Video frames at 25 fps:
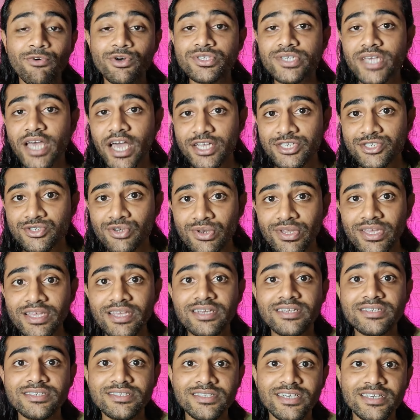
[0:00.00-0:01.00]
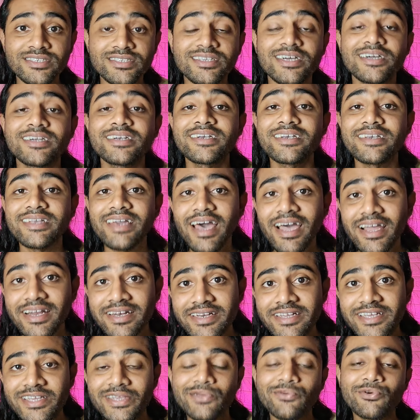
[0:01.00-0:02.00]
was actually just a
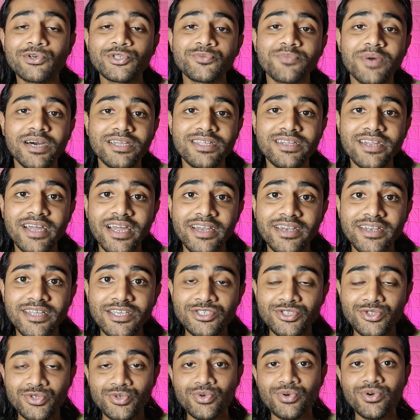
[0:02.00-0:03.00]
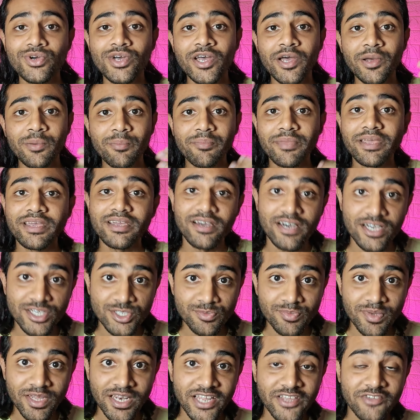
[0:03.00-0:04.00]
tactic used by the writers to make
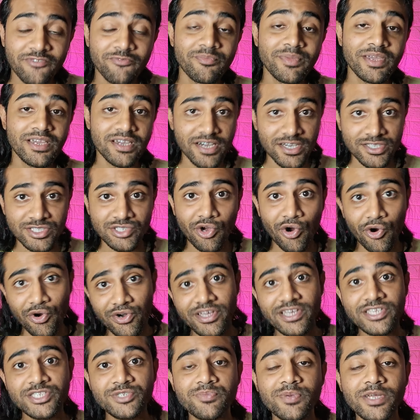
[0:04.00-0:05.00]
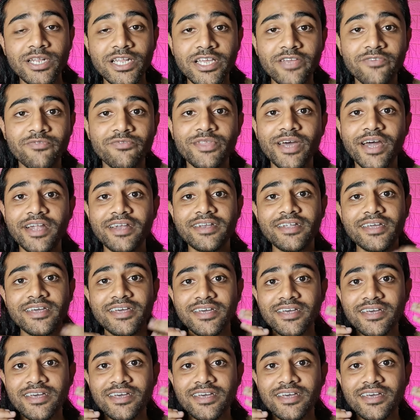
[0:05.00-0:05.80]
us believe, make us audience believe that